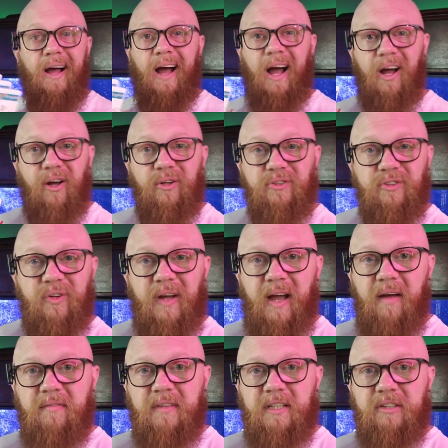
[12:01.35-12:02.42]
I also
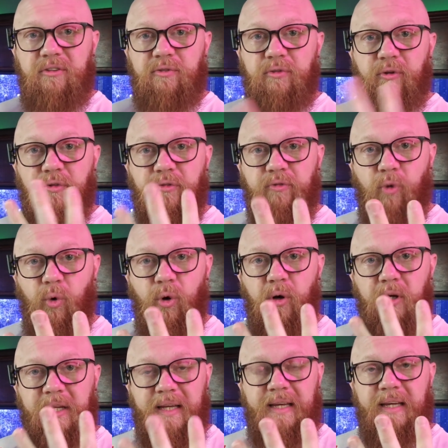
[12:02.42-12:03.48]
have these for
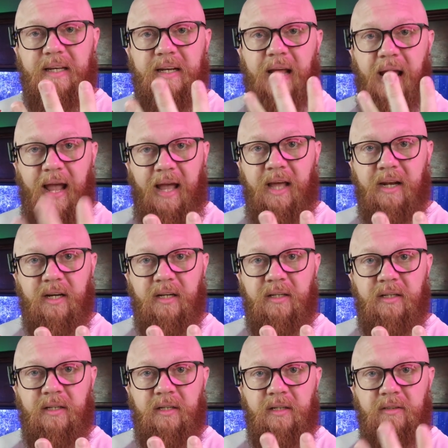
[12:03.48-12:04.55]
4-kit HANA
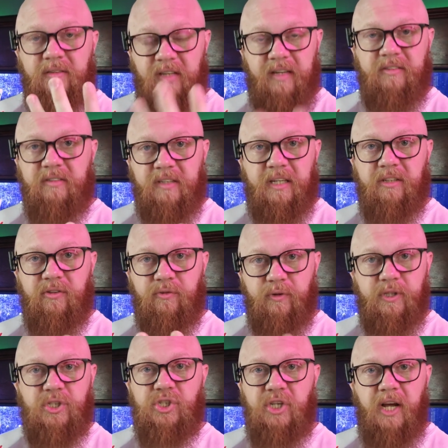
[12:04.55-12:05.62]
test kits for
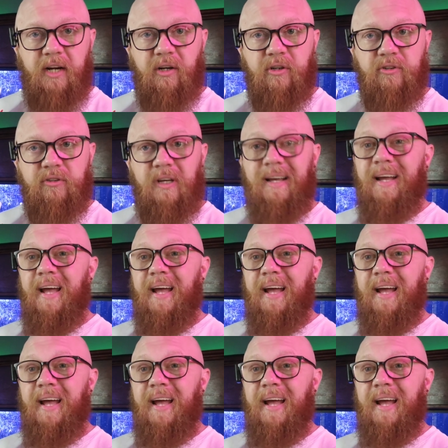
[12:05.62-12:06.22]
the checkers.